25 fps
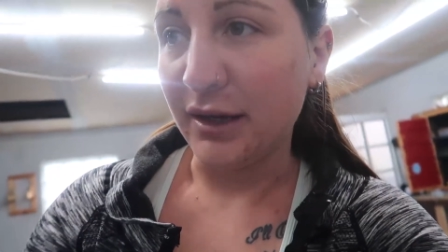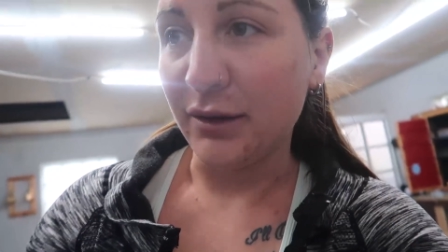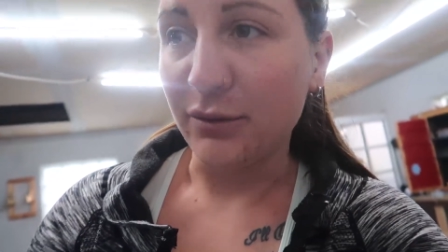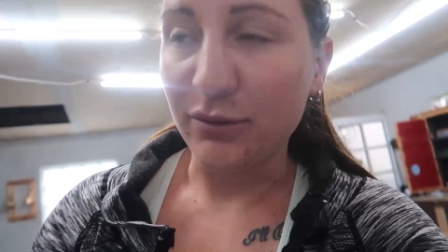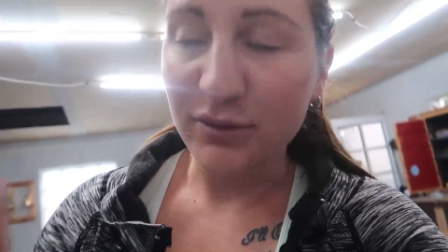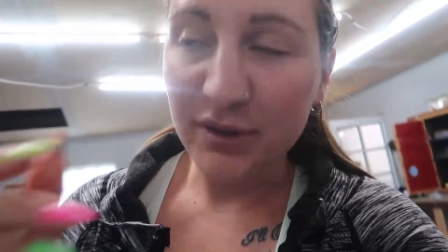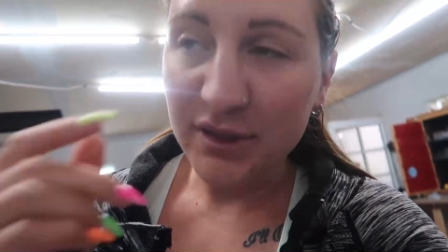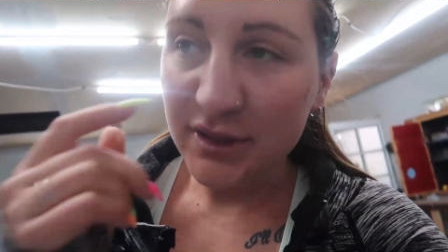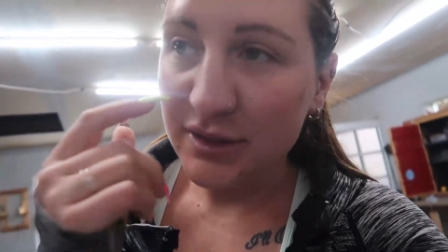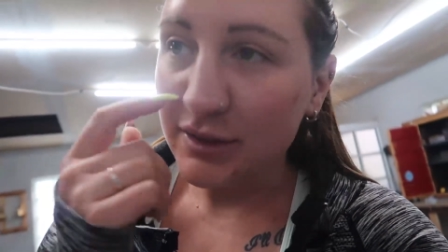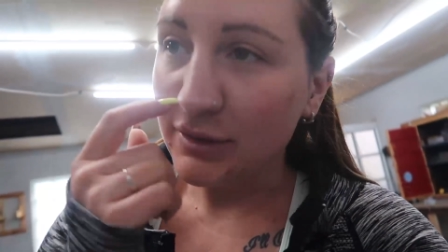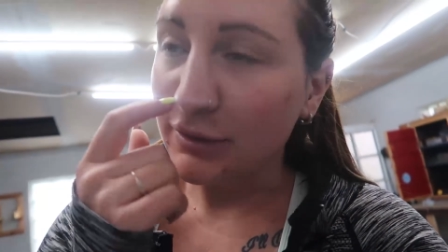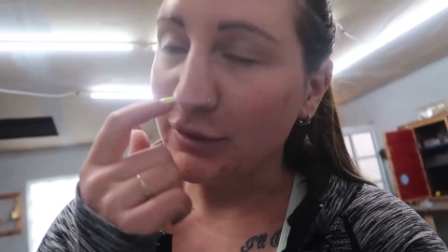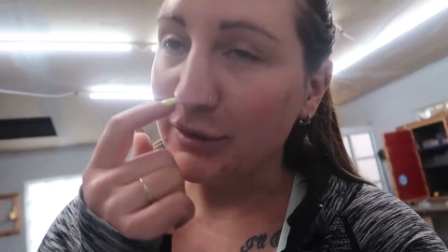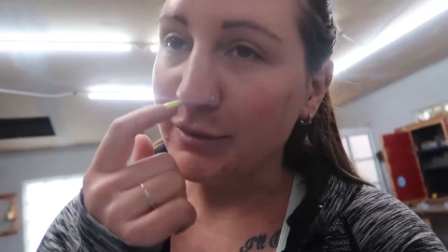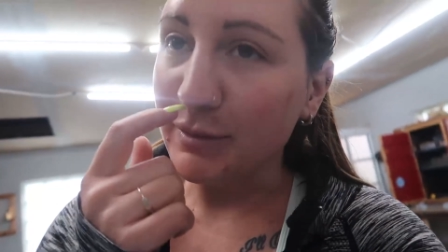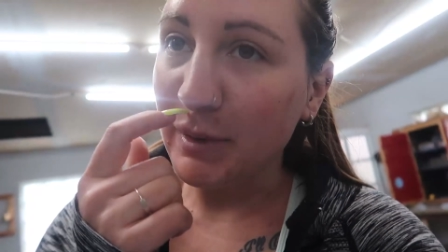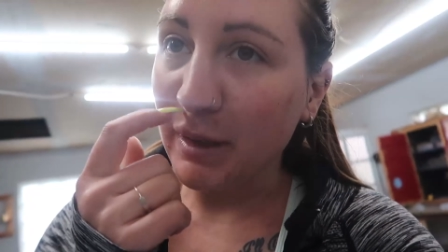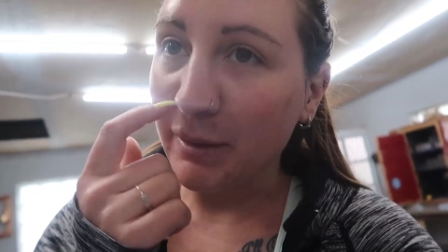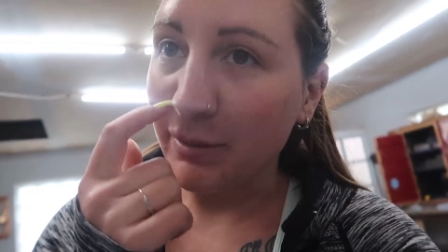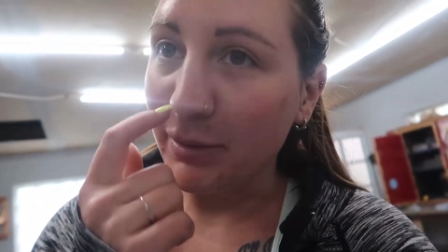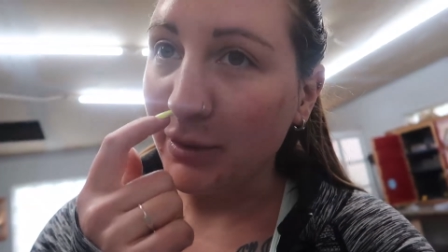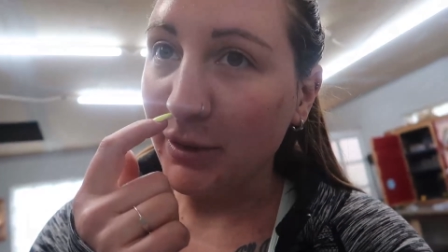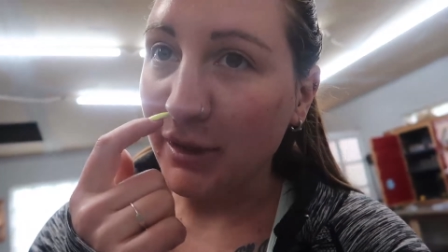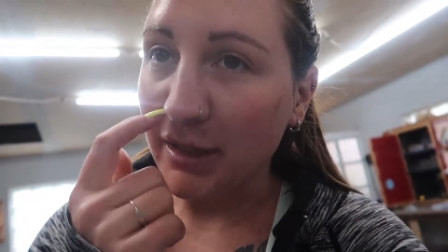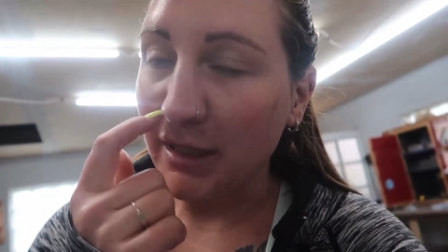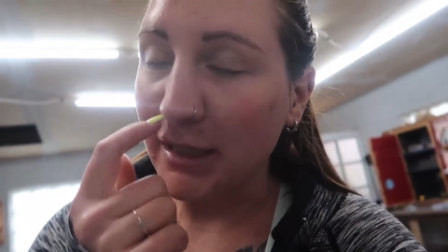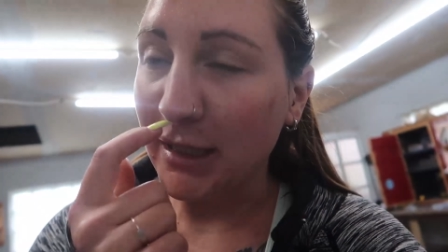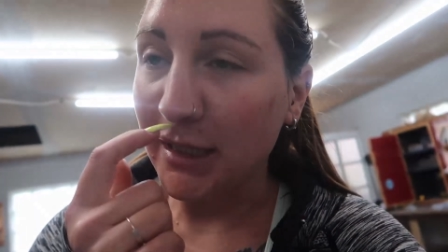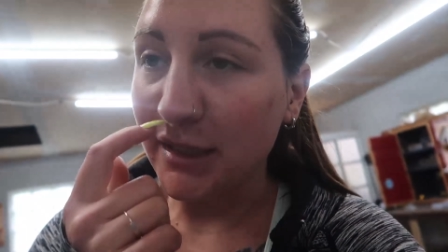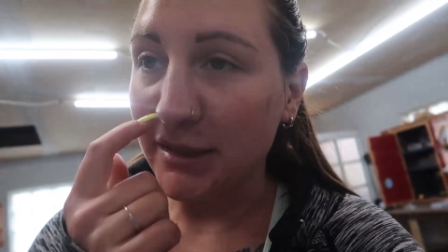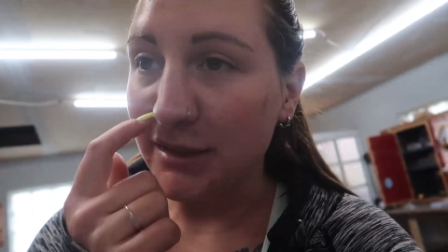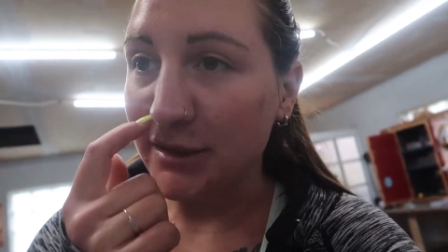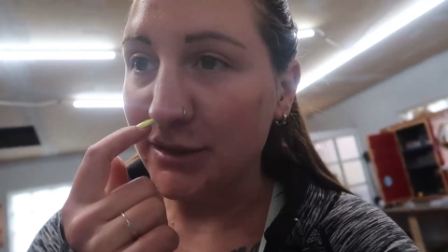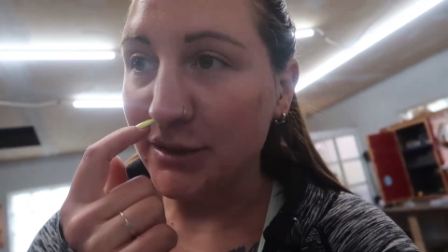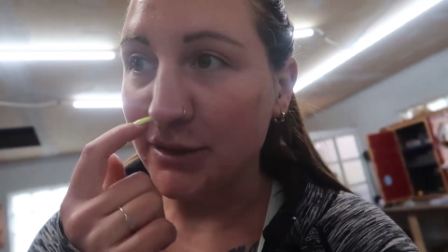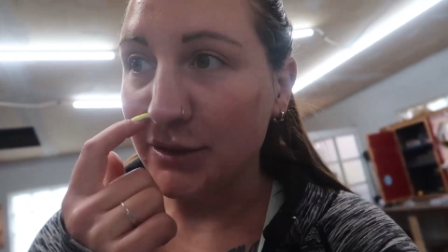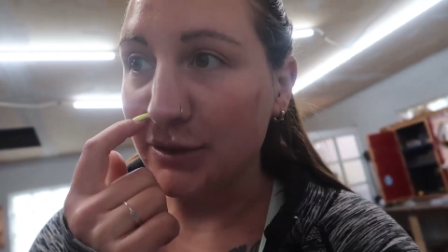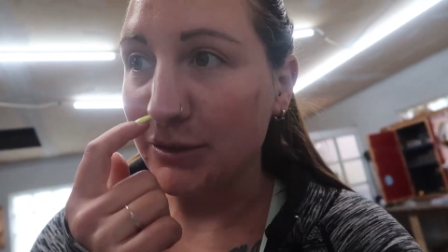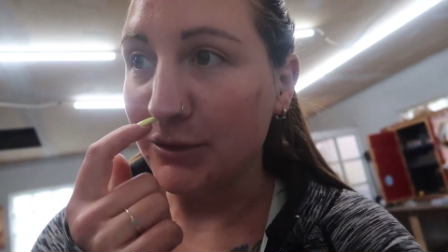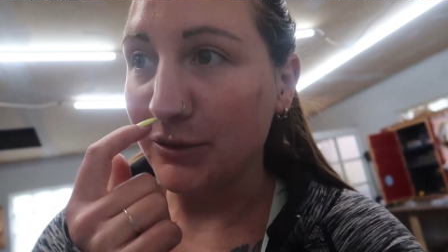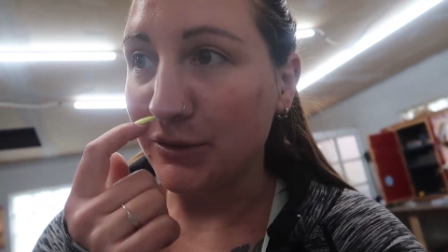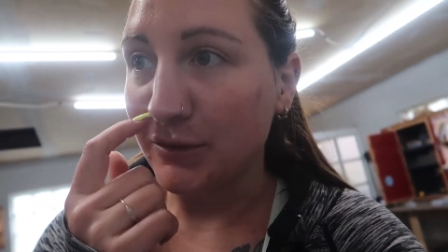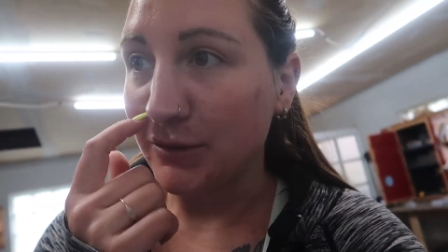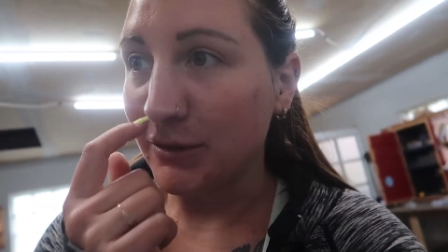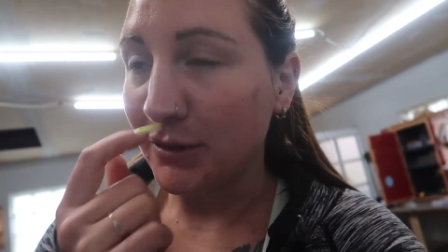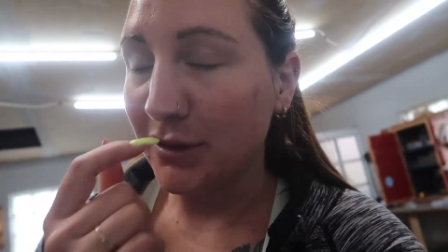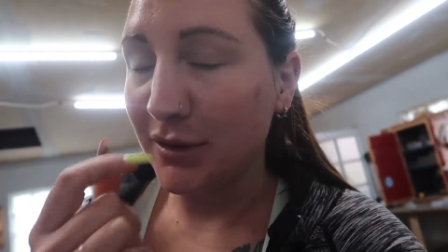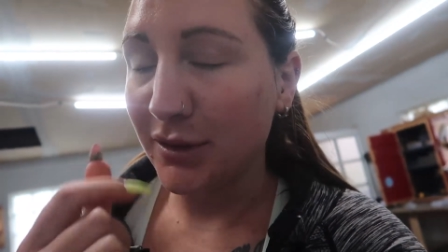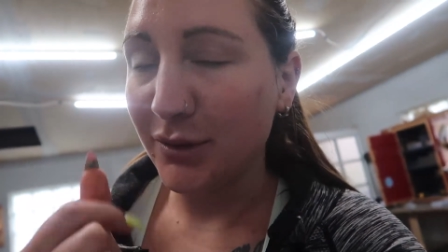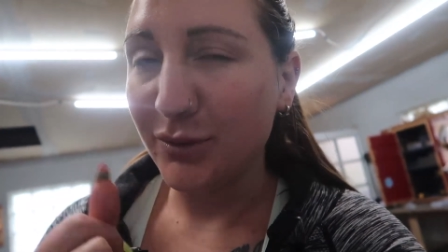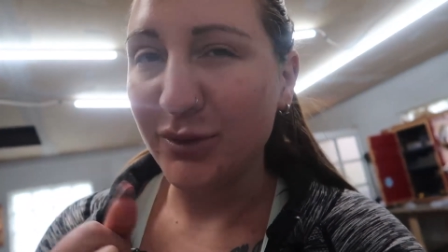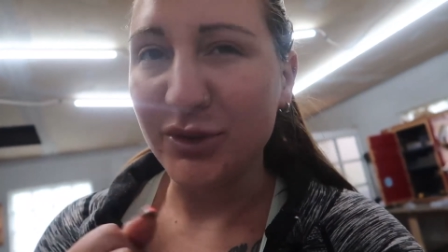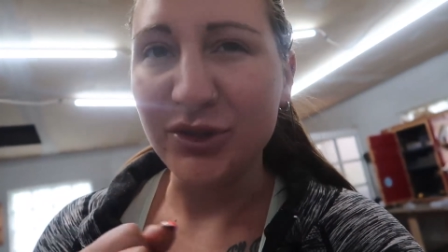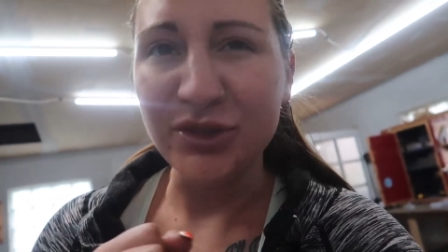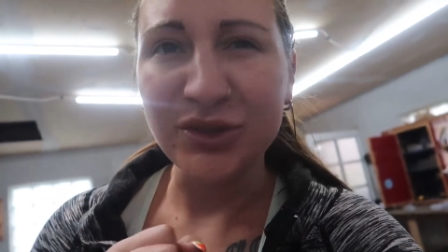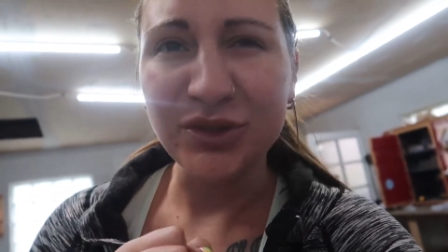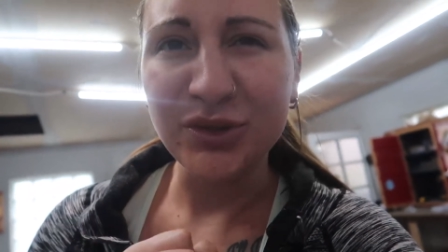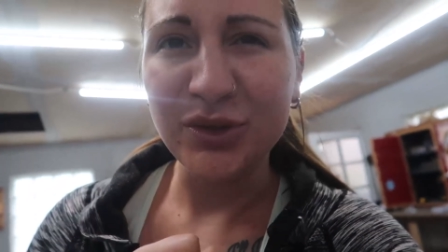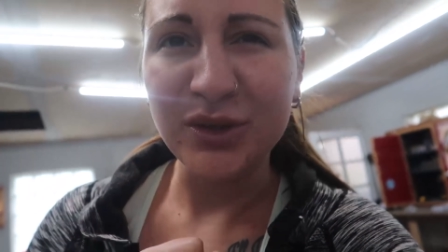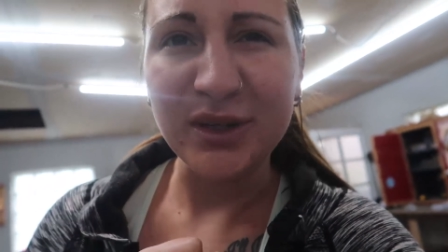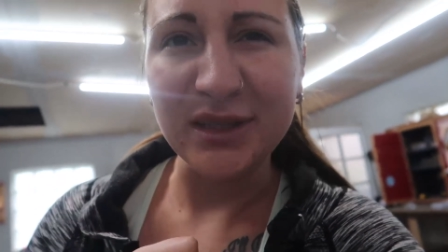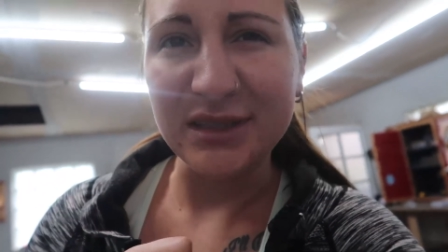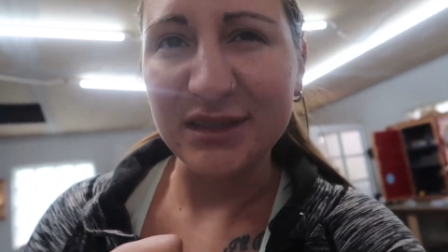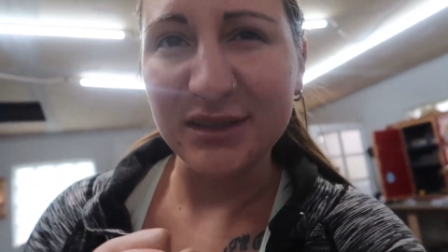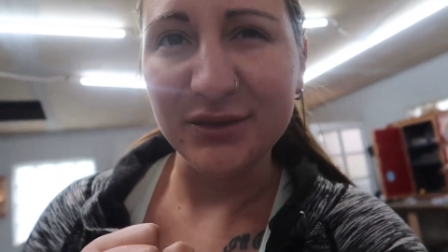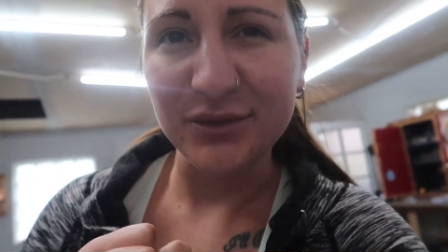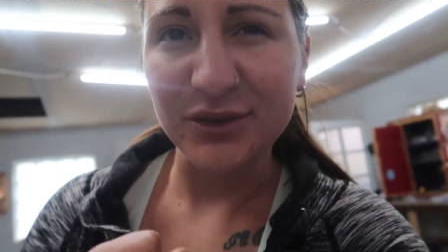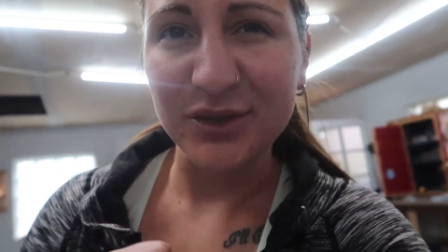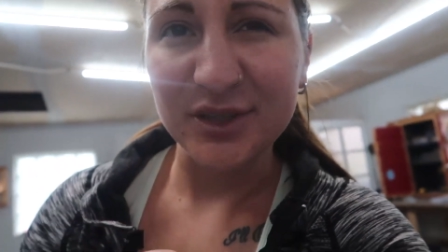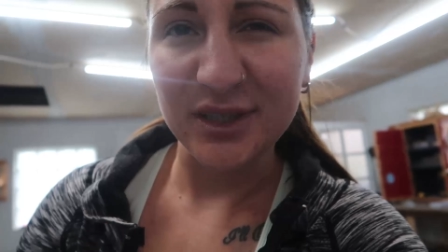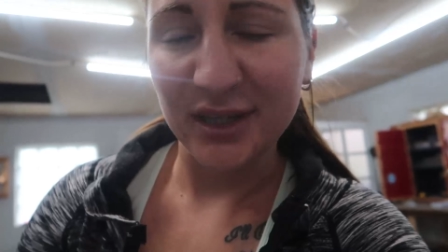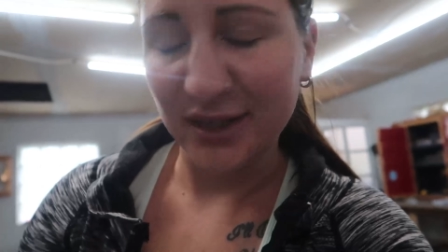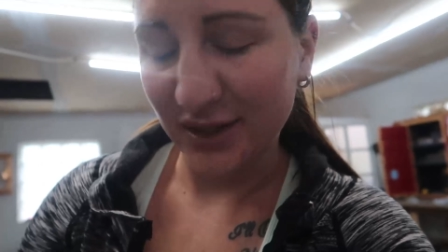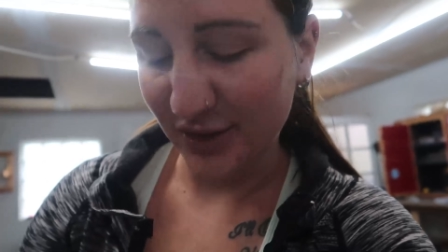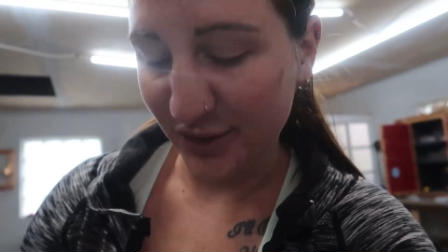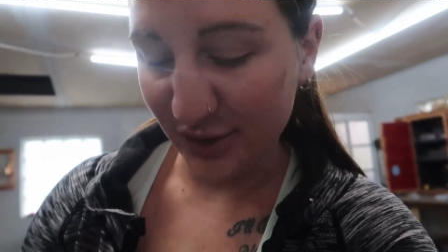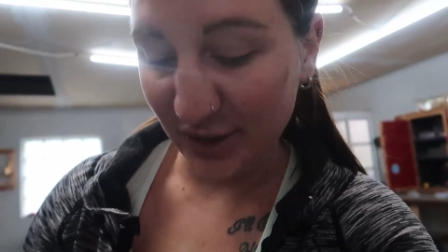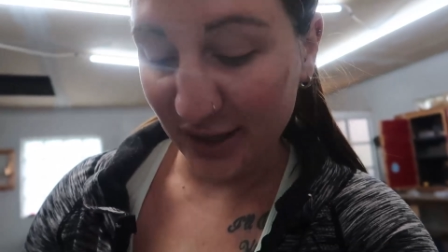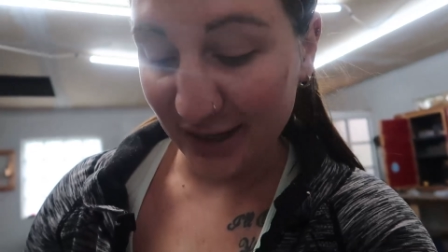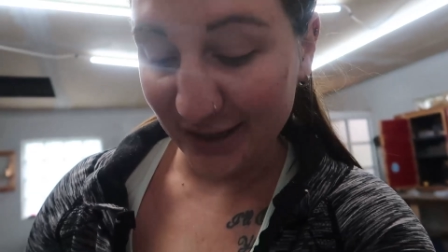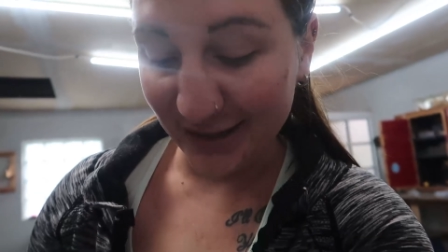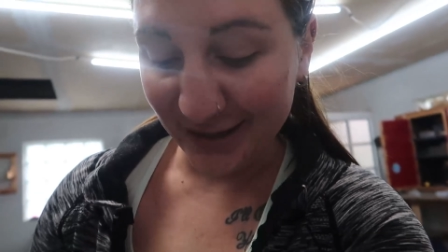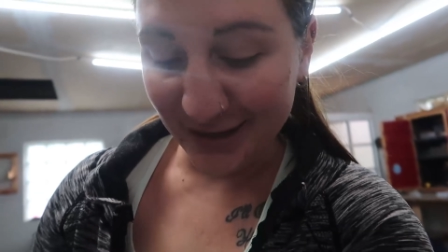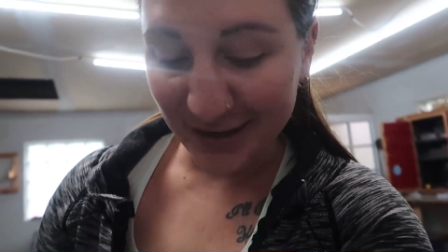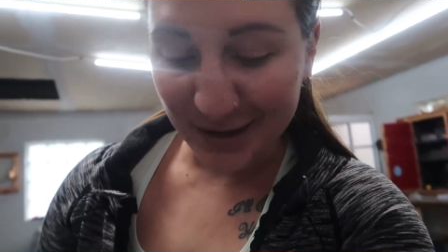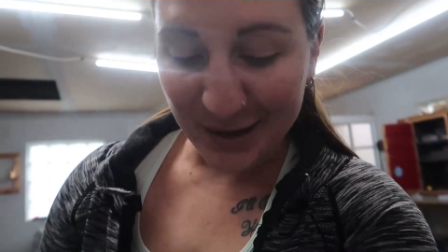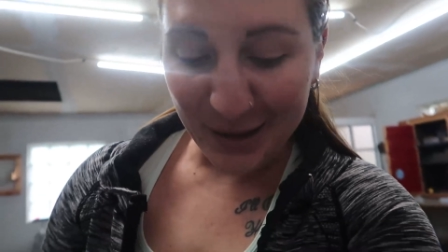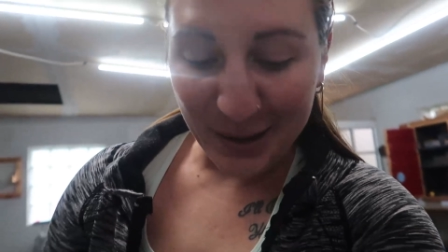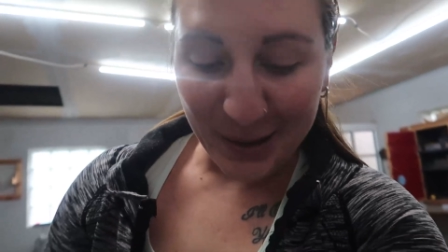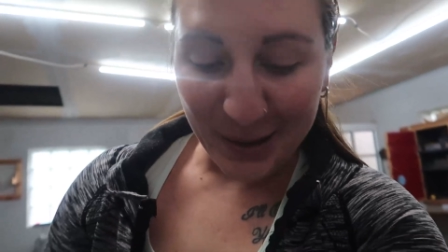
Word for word: a research paper he had to do, which is crazy for second grade.